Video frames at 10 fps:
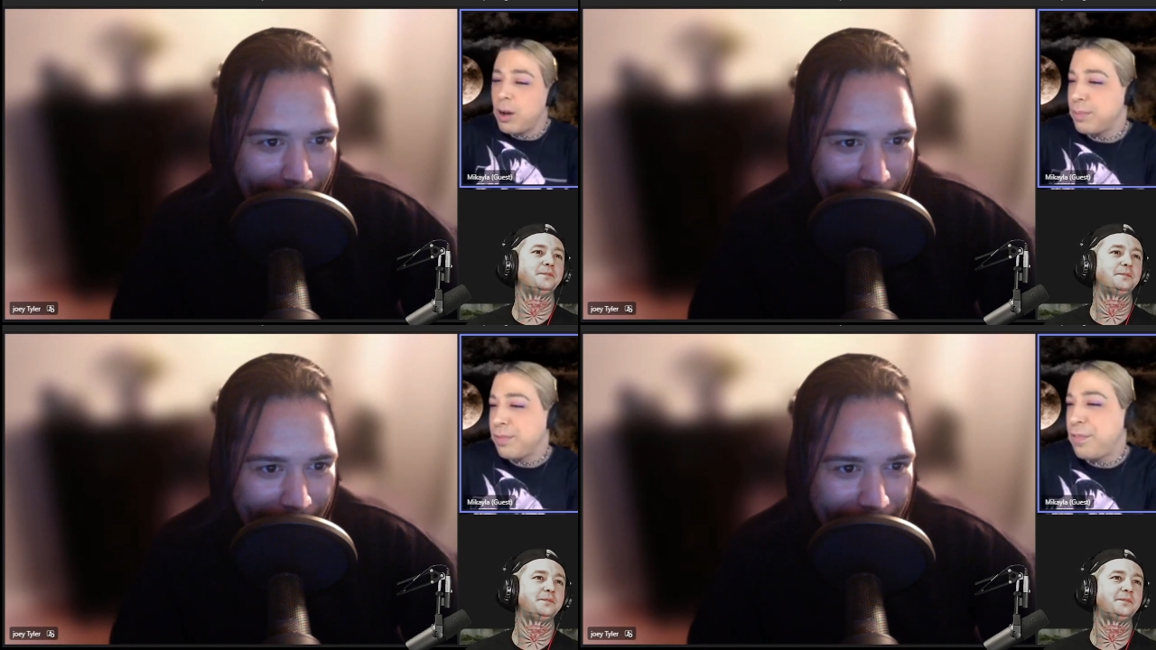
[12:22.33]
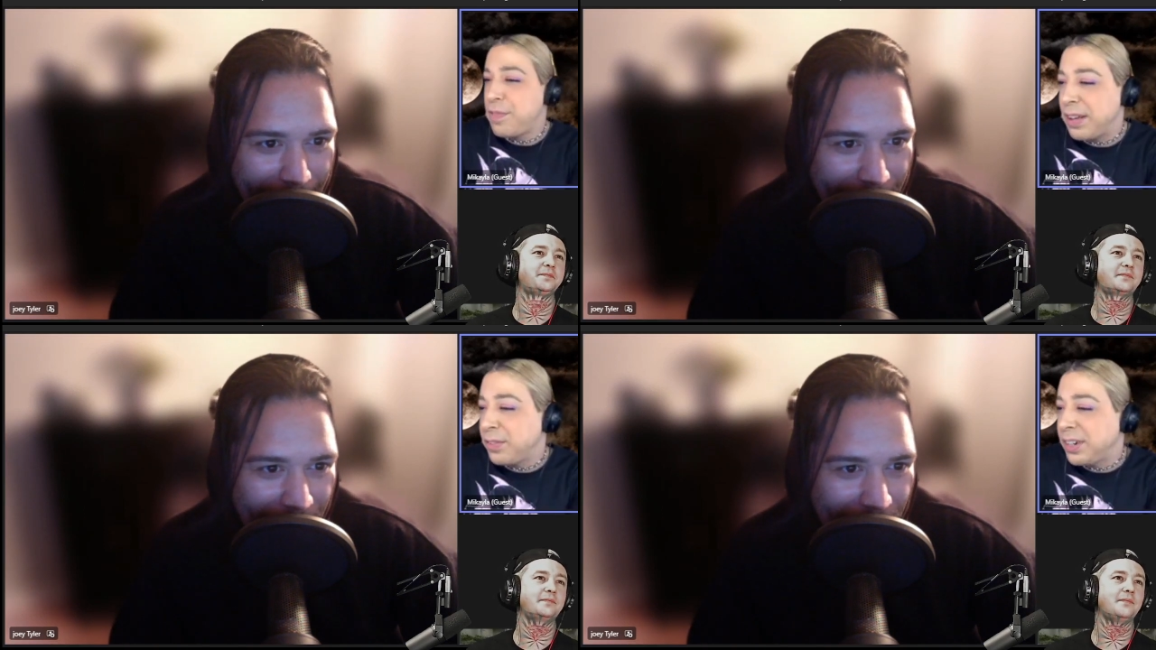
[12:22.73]
Speaker 1: Um,
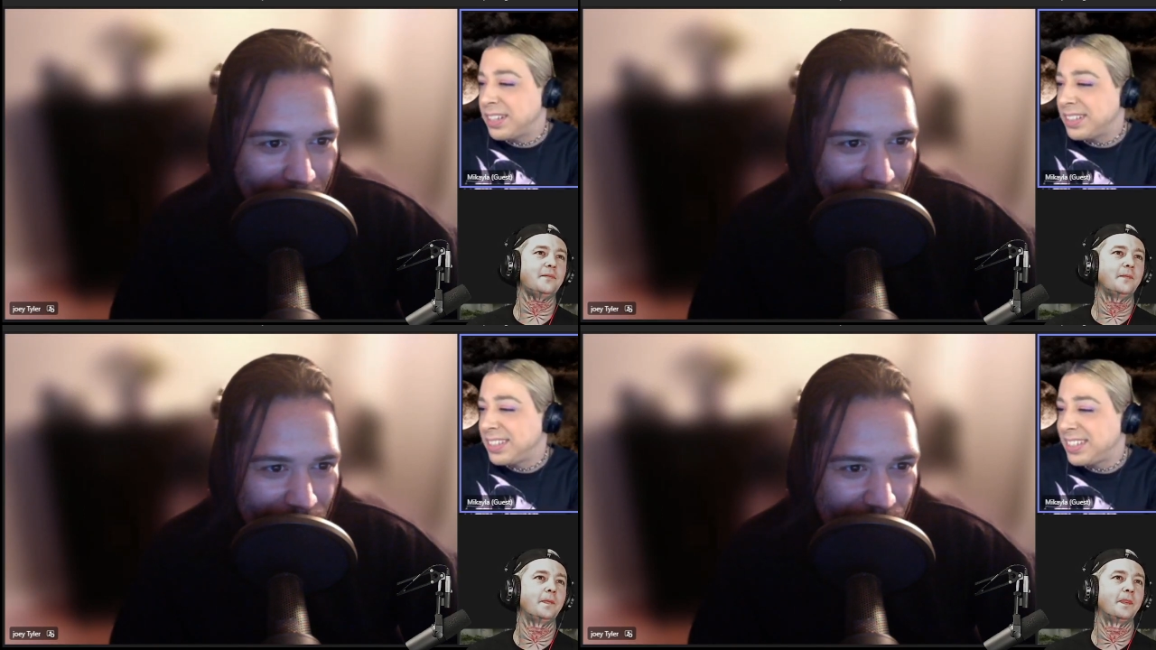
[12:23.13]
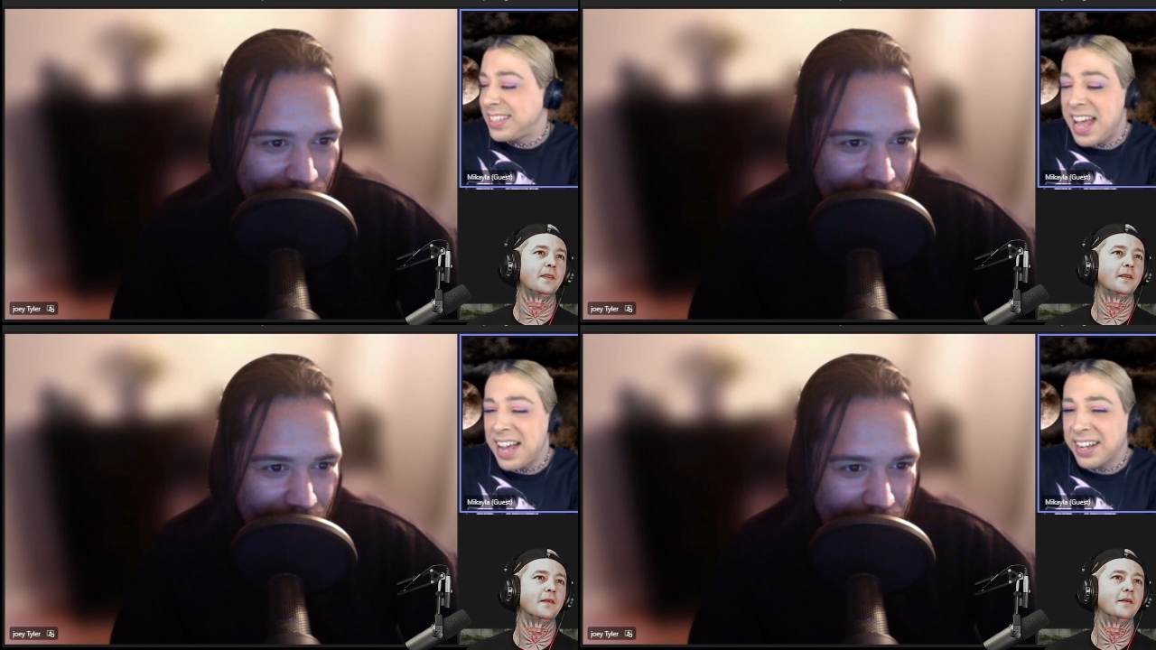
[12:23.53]
favorite
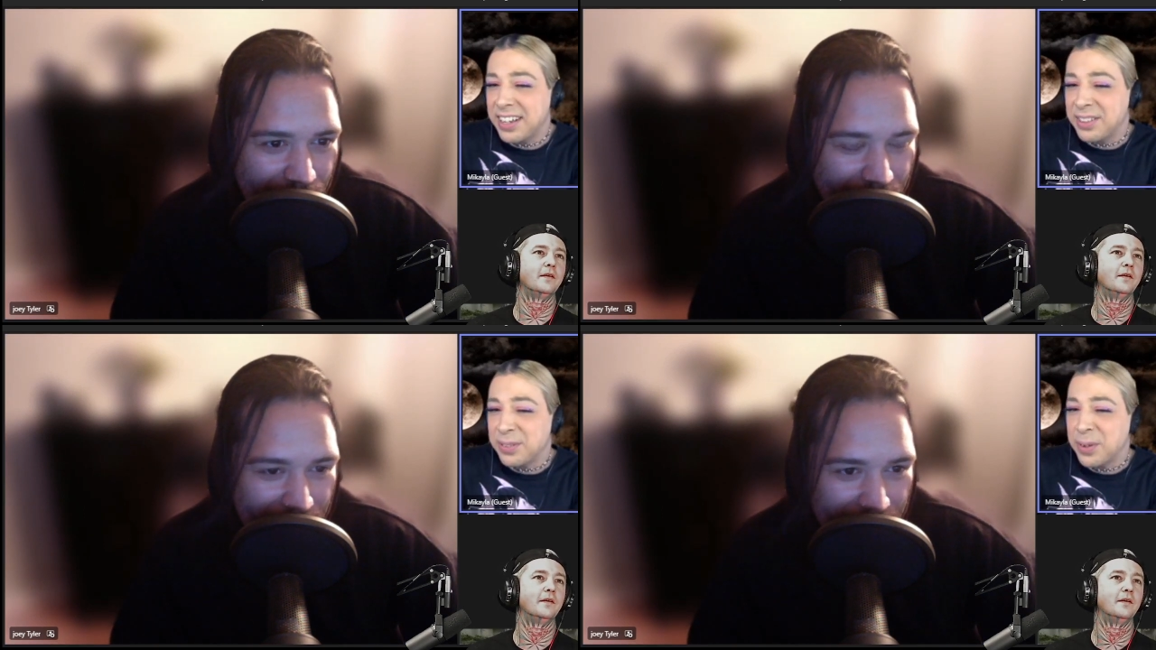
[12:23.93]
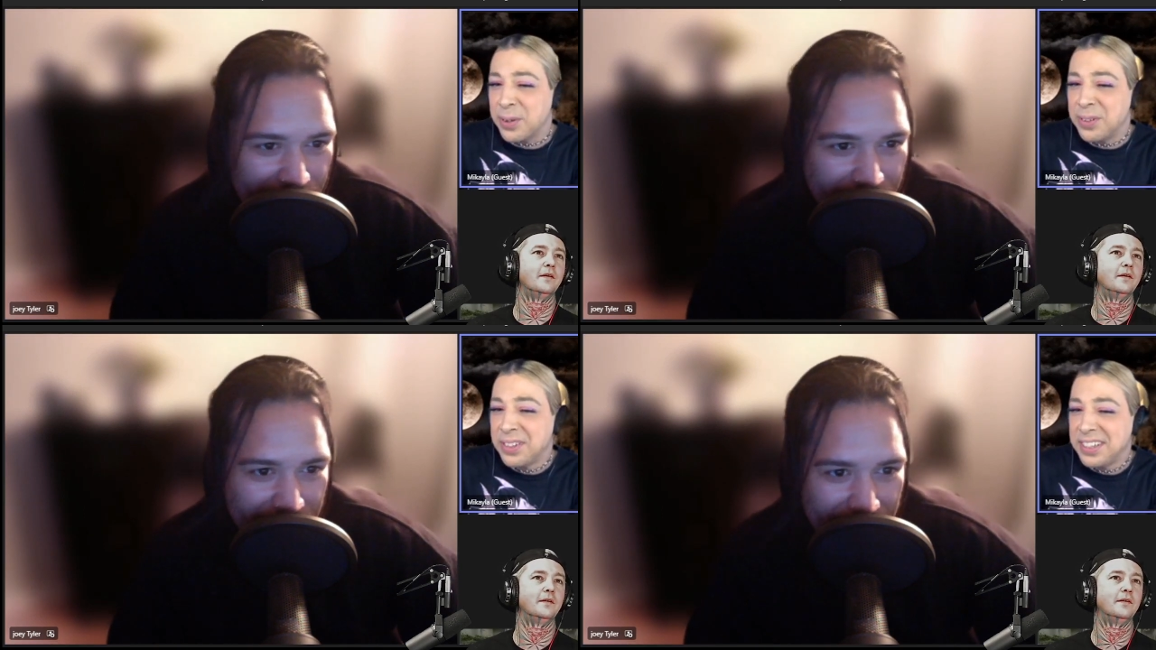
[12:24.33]
snack on the road.